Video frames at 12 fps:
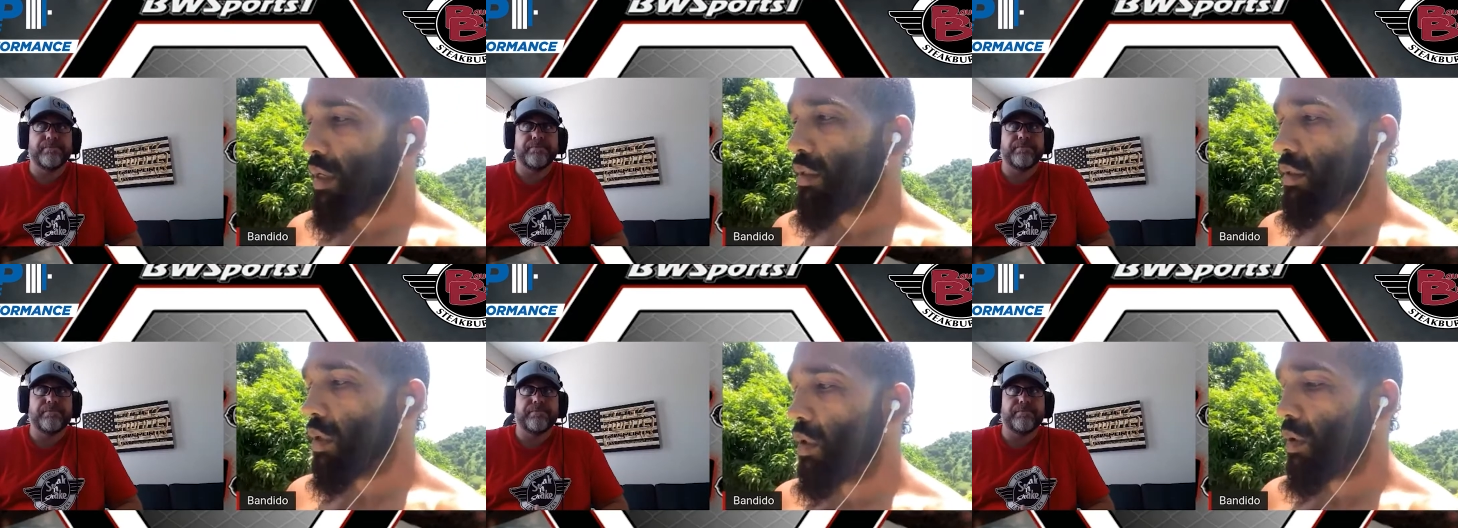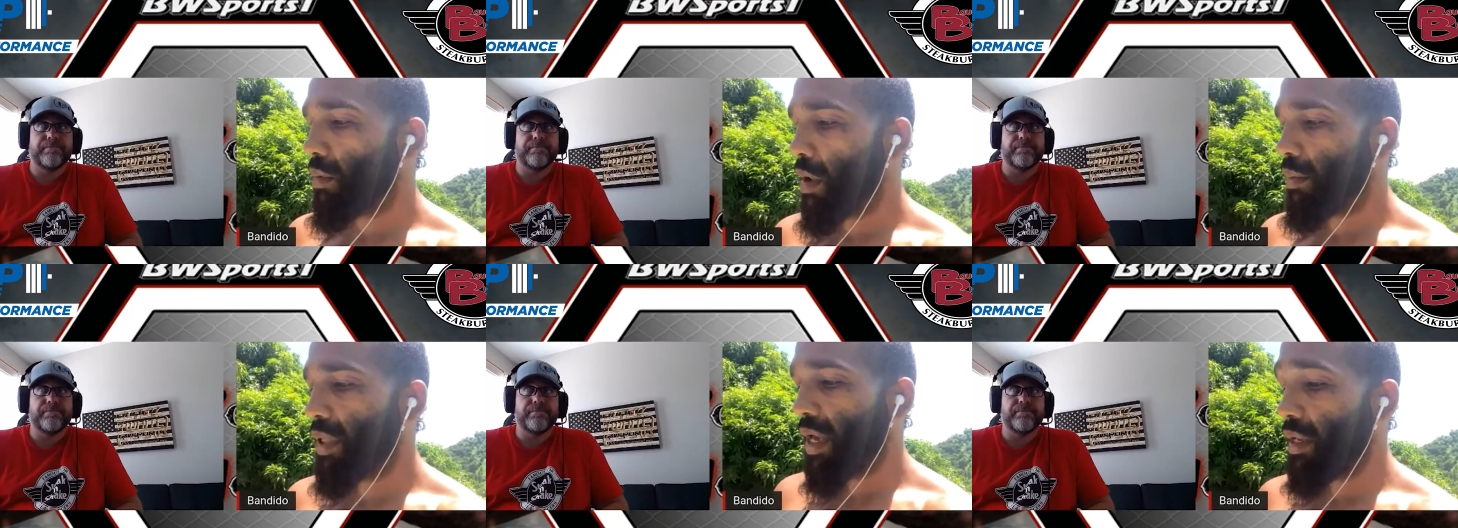Speaker 1: So
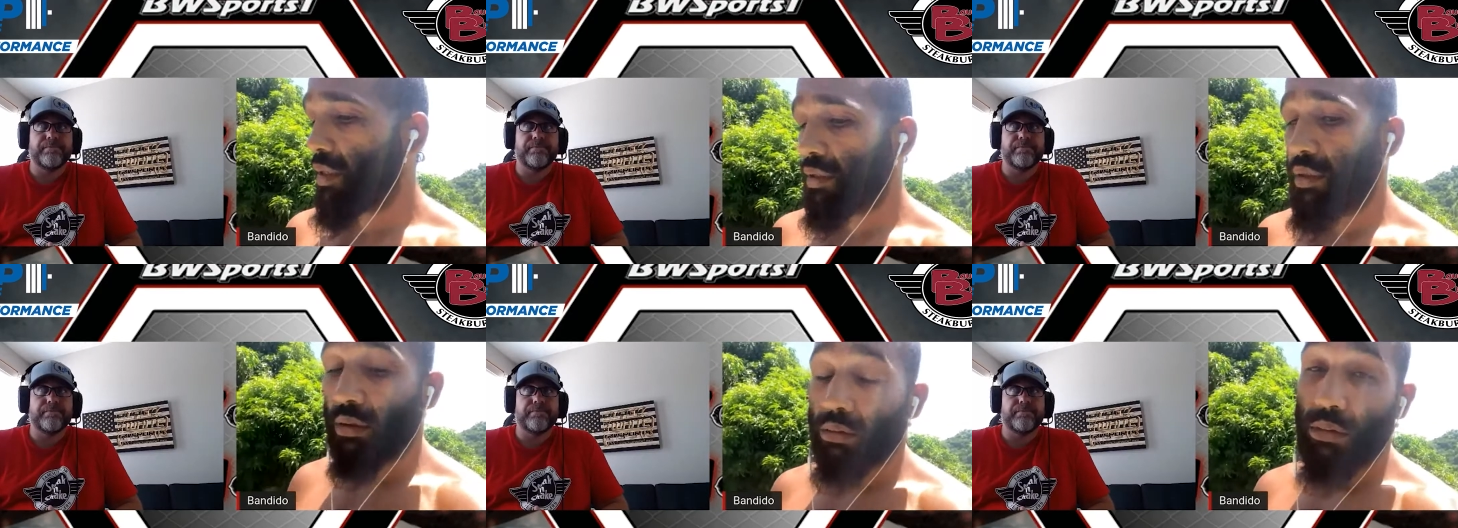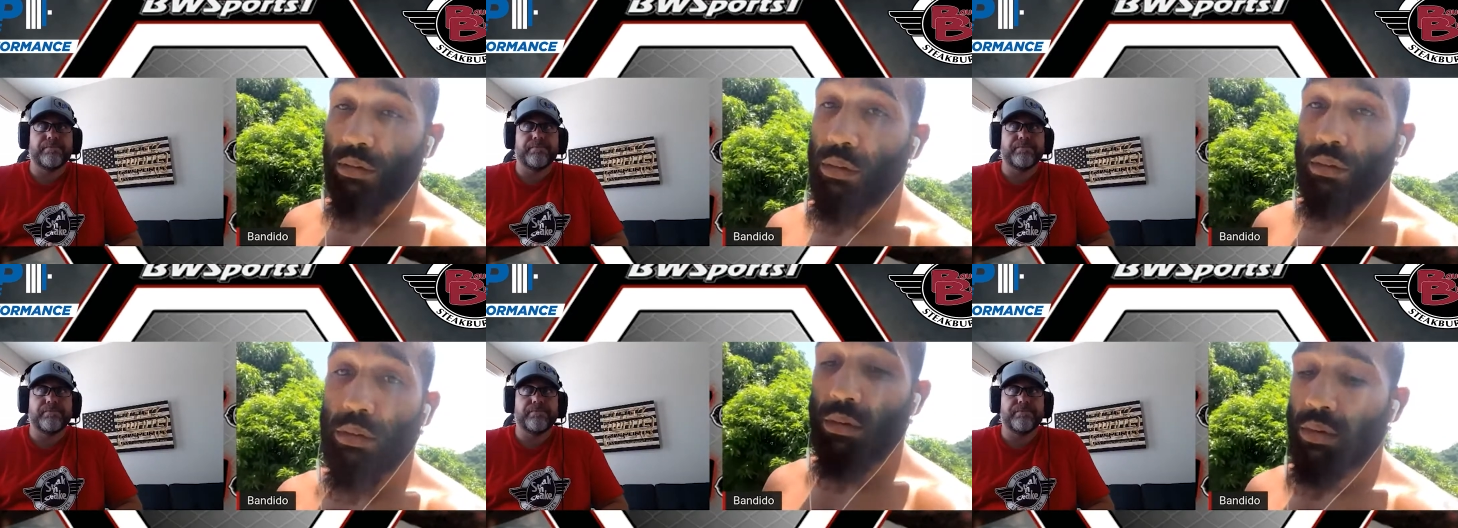my plan is to
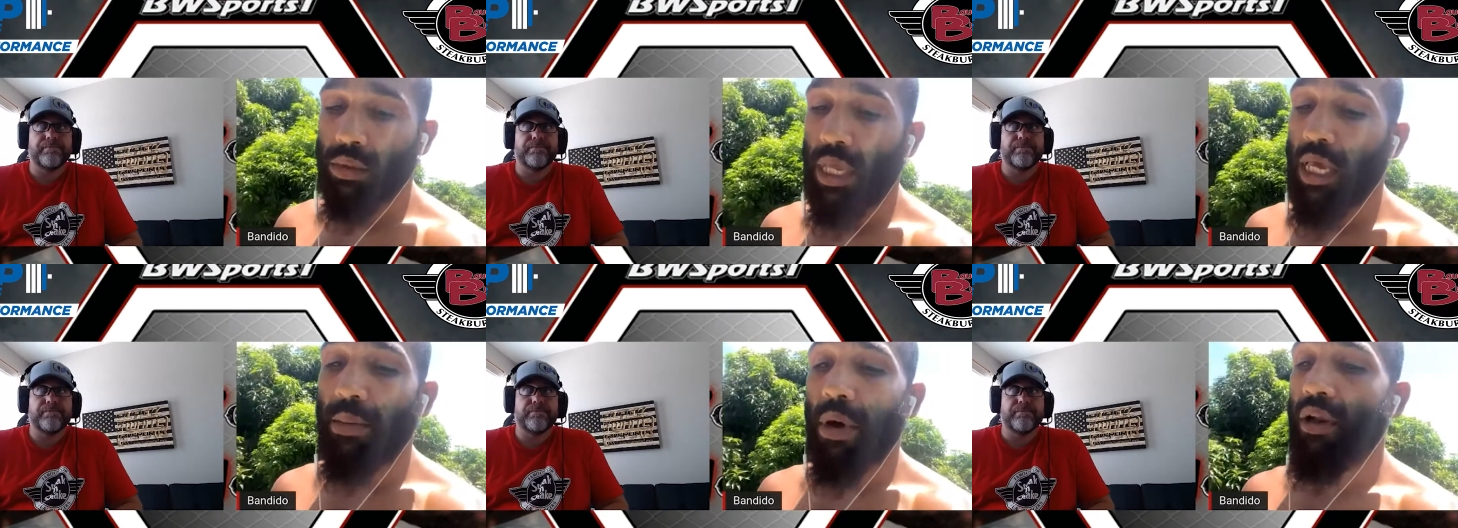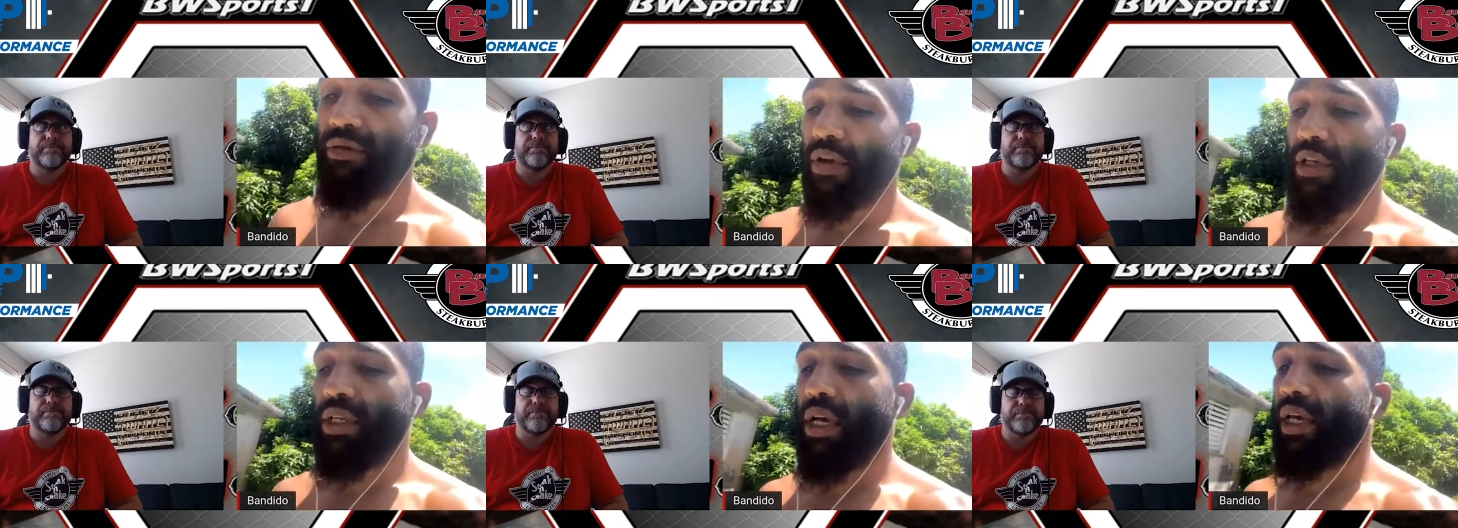take him out as
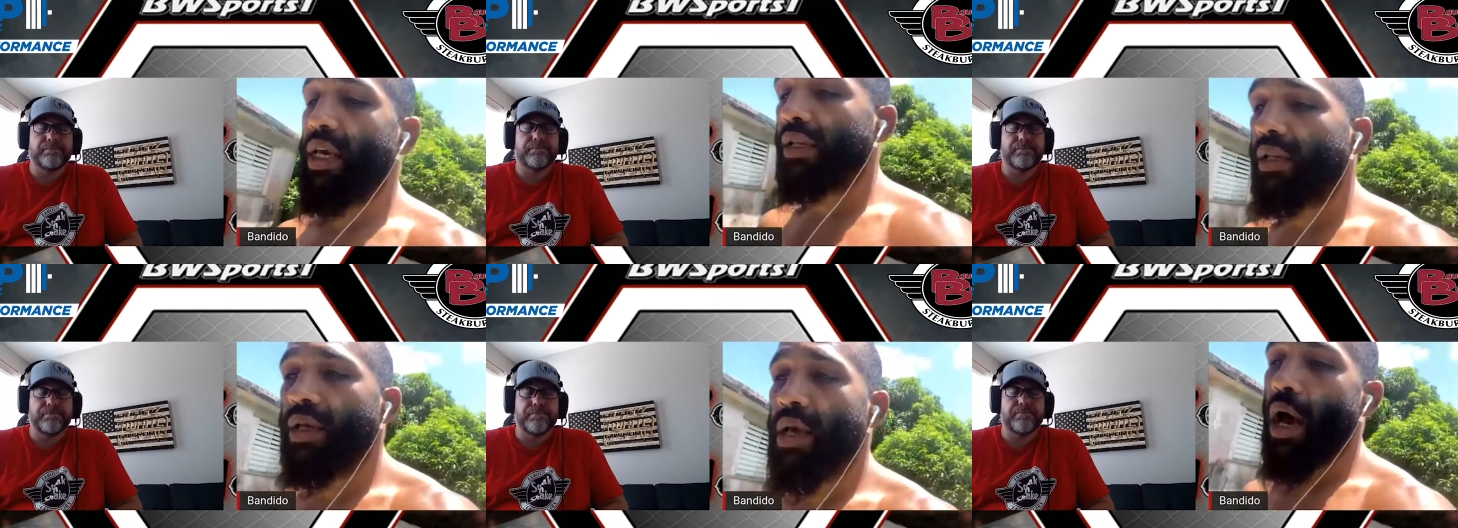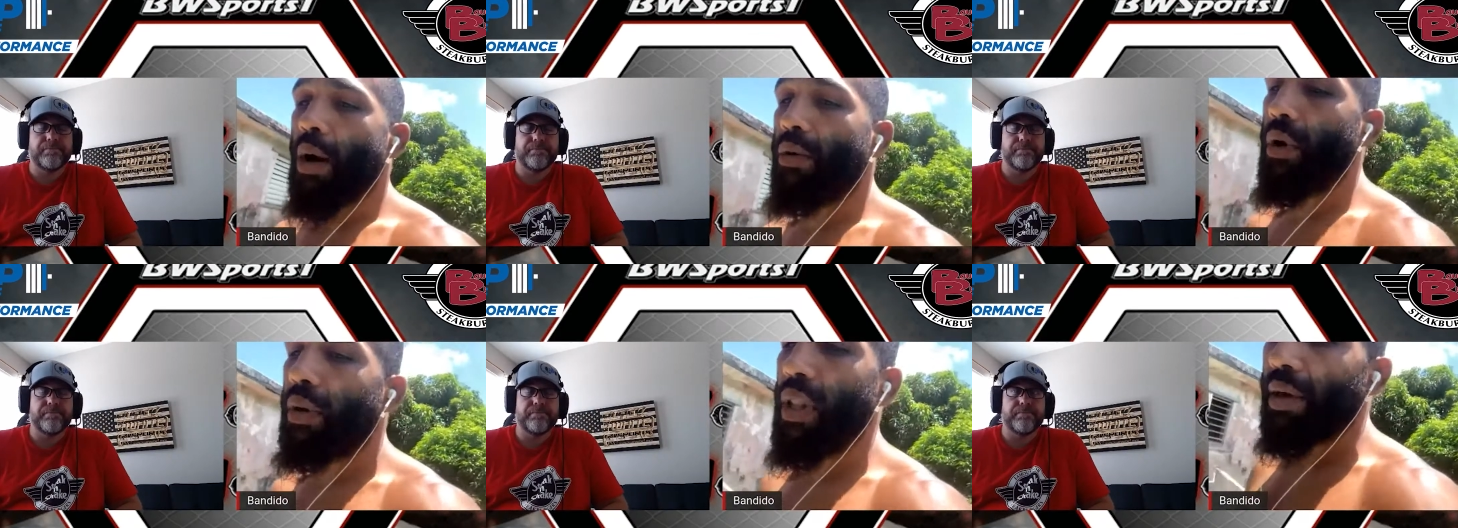fast as I can. I
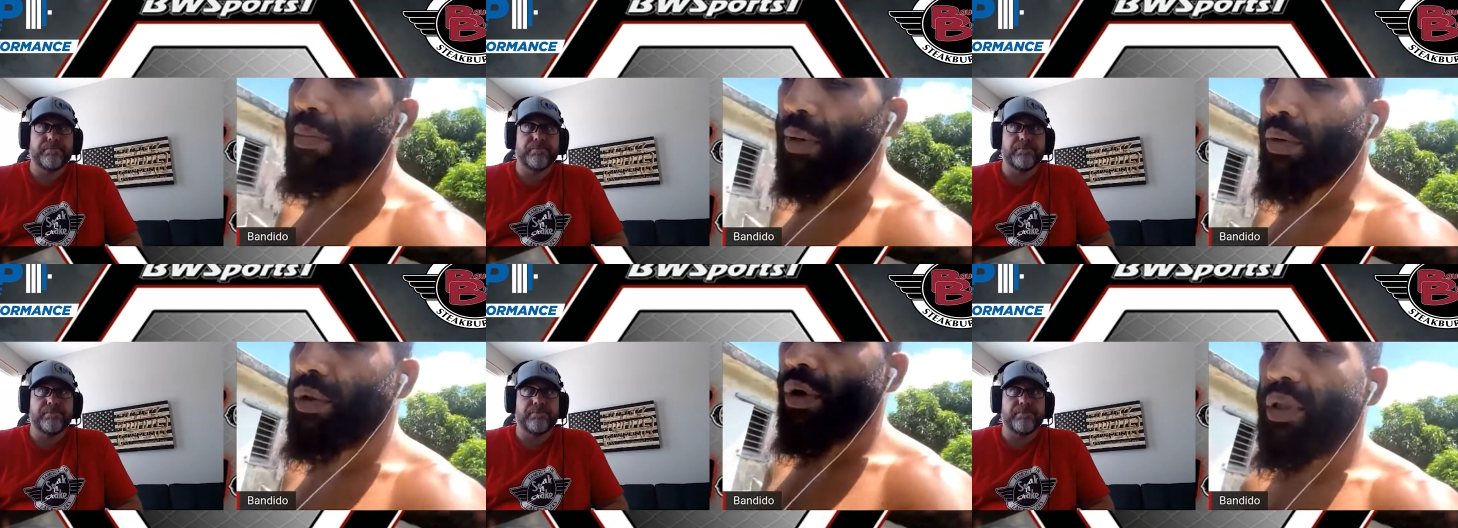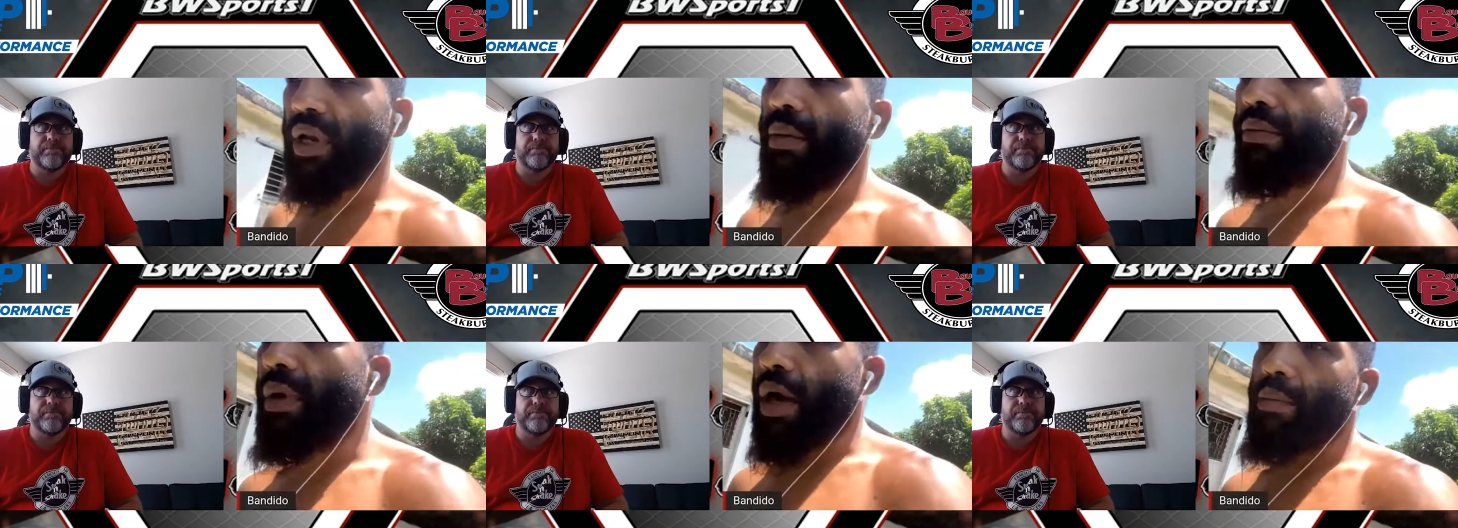want to let people know that
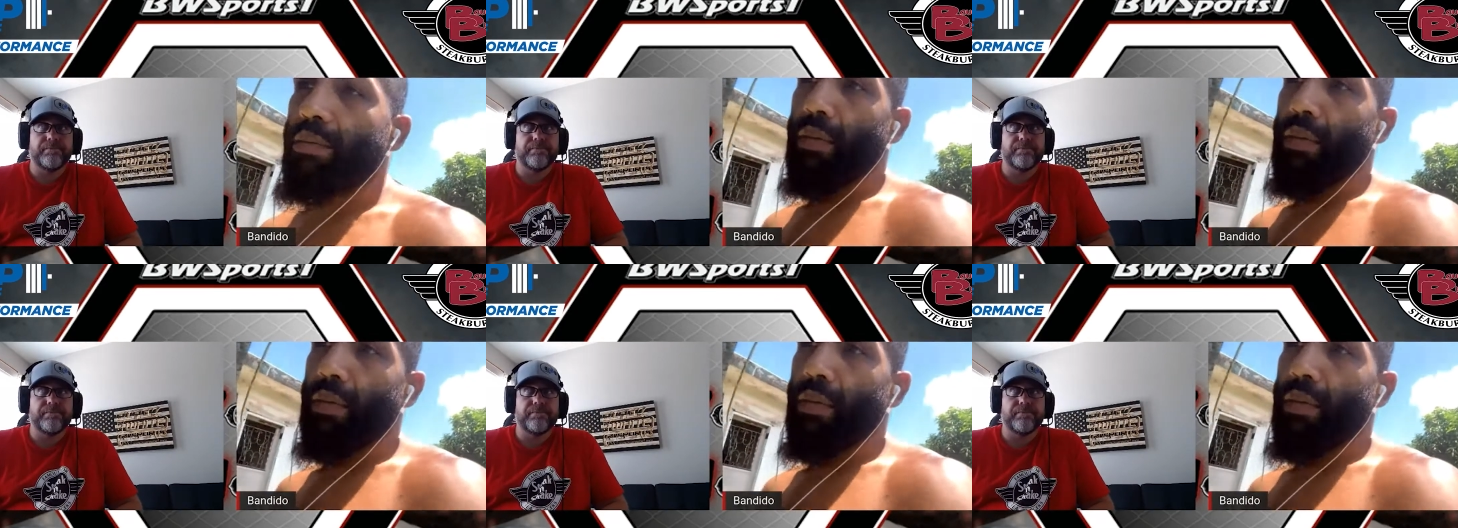I'm I'm